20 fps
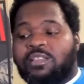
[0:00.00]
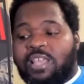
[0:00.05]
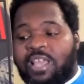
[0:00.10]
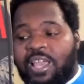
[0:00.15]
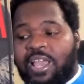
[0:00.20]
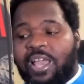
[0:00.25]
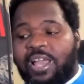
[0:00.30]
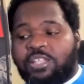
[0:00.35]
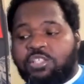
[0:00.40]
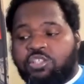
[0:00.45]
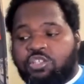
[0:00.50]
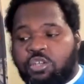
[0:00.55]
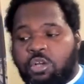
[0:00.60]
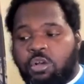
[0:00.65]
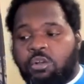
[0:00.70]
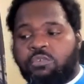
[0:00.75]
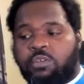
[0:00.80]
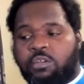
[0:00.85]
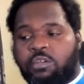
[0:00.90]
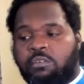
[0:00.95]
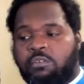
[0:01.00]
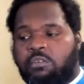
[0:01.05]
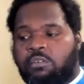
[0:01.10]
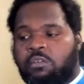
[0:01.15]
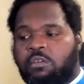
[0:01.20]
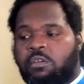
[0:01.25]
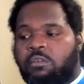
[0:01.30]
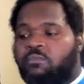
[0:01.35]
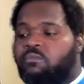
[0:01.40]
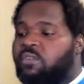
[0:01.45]
They had children,
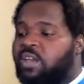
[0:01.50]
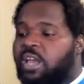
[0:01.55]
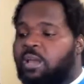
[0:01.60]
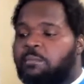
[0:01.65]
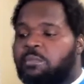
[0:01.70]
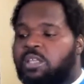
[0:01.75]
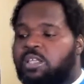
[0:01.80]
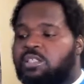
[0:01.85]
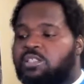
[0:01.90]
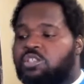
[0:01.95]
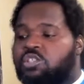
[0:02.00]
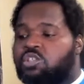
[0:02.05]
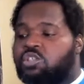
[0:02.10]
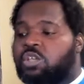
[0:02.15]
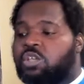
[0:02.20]
families,